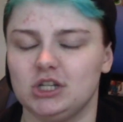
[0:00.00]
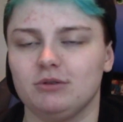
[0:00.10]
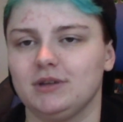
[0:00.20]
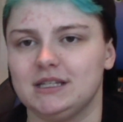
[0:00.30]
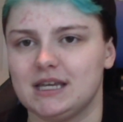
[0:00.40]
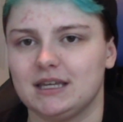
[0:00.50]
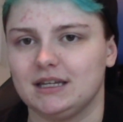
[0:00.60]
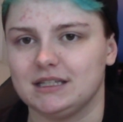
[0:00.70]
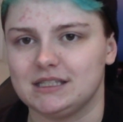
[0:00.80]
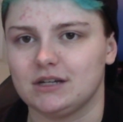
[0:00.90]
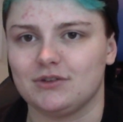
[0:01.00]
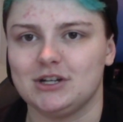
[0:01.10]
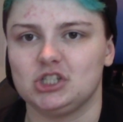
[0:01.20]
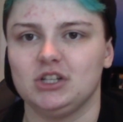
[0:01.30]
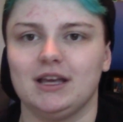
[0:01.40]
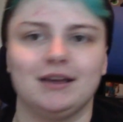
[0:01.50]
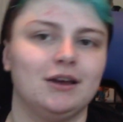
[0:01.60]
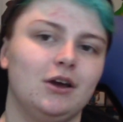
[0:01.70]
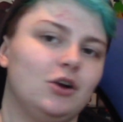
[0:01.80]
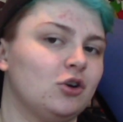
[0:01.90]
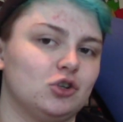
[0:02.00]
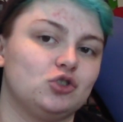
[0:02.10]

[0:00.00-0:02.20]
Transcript: She didn't really take into consideration like